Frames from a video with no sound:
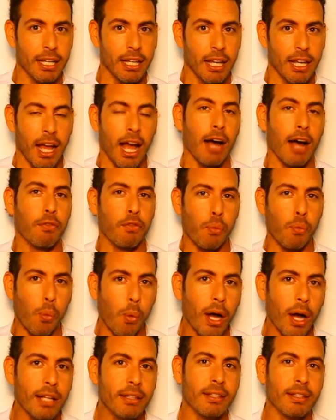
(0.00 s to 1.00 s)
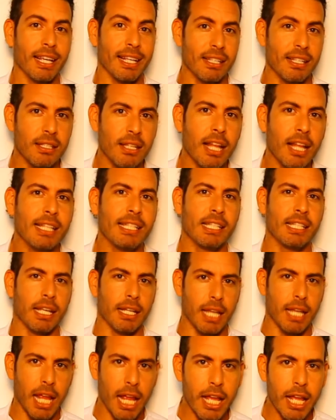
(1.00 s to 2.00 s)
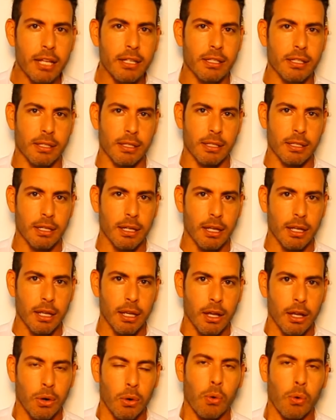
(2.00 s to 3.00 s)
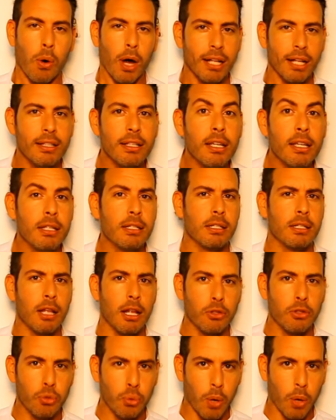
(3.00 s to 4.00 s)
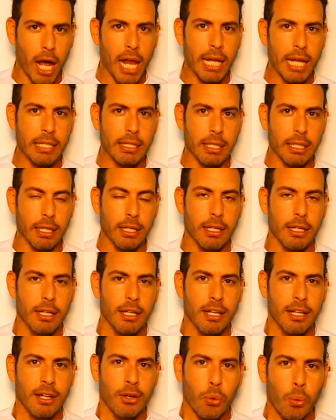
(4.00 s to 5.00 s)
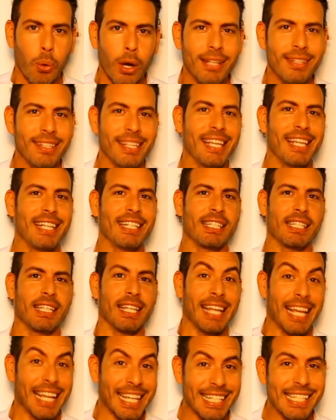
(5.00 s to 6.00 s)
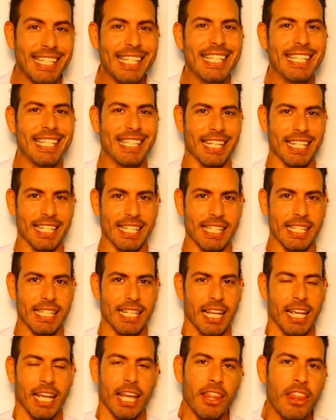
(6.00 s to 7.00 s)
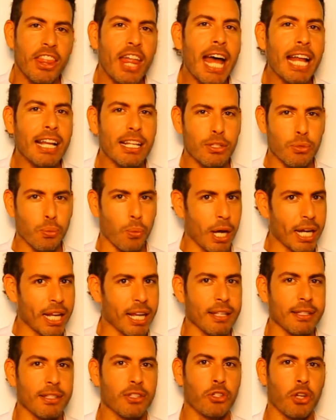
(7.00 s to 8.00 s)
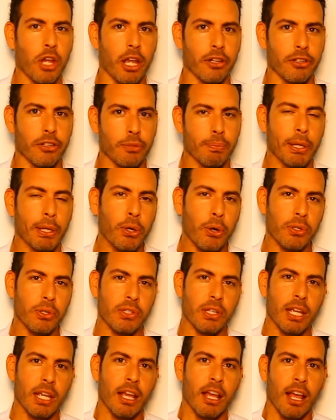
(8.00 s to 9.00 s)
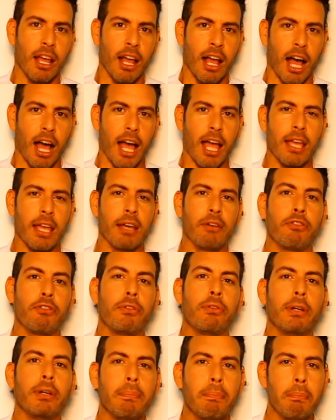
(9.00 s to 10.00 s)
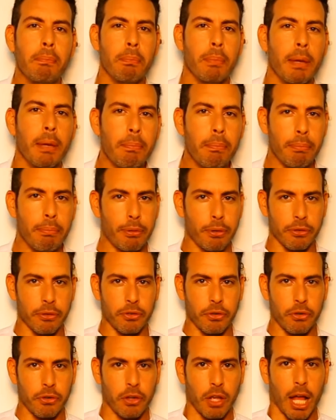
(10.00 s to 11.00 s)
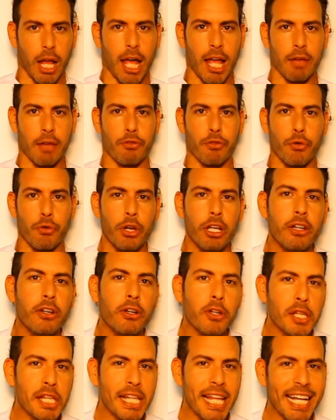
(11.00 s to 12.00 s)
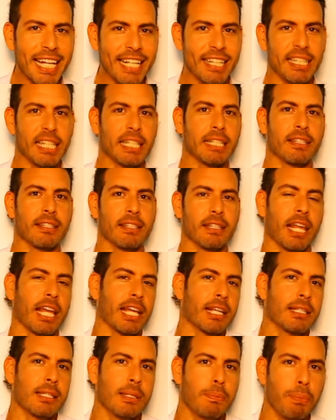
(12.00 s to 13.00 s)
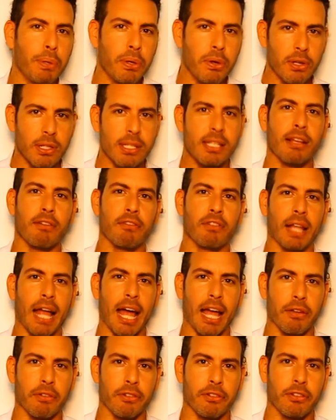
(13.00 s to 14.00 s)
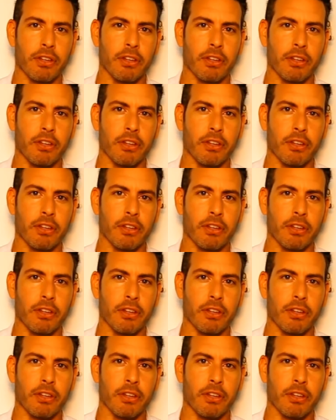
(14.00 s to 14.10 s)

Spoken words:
of what a sunset is, what is non-duality, what is existence. And that is what has changed, because I have remembered, I have recollected the experience of life.